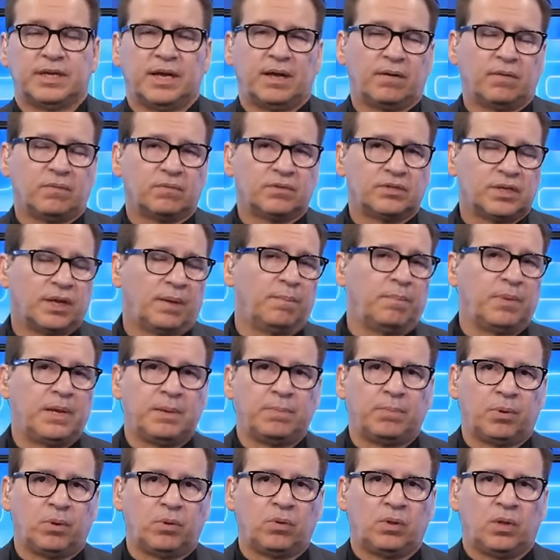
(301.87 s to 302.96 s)
Now, some
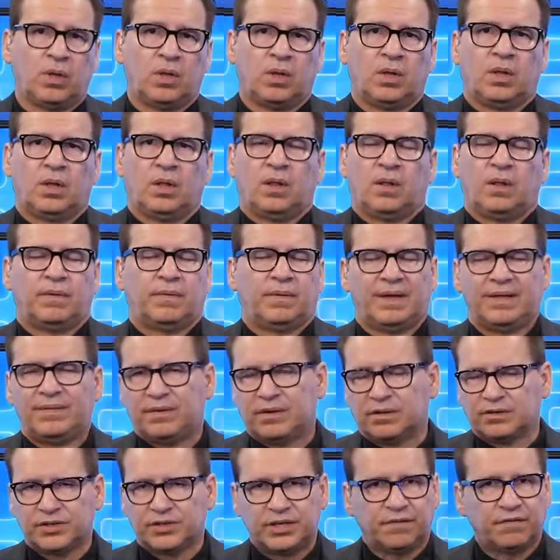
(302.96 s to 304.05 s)
people, and
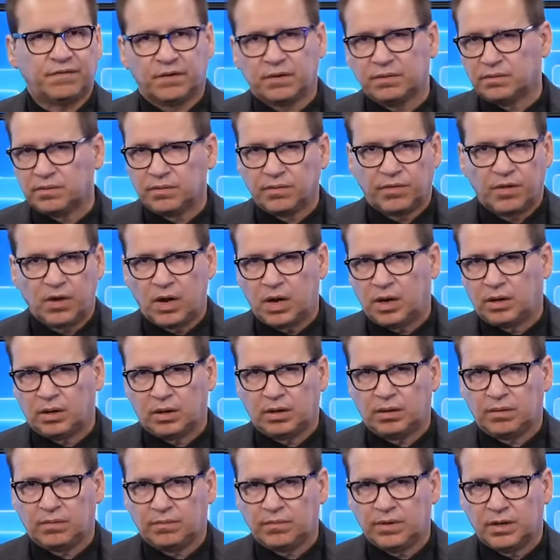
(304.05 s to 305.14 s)
there's different thought,
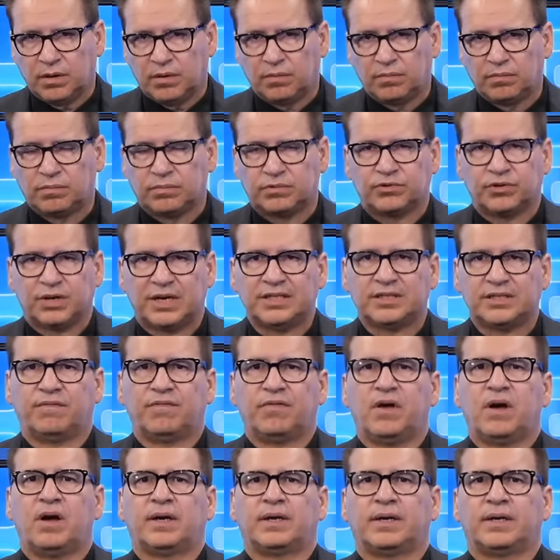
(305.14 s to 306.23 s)
you know, trains of
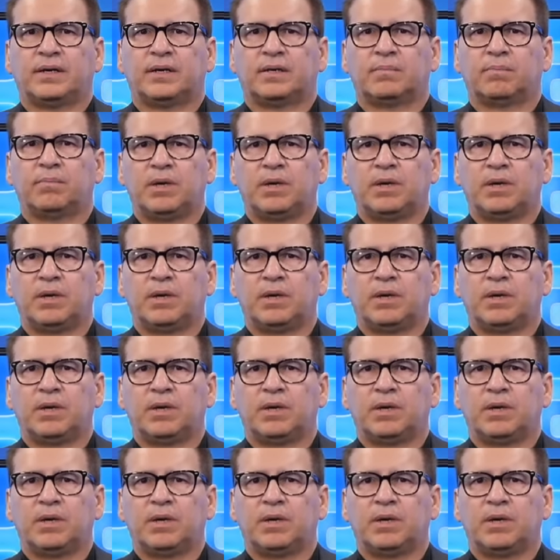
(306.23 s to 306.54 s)
thought here.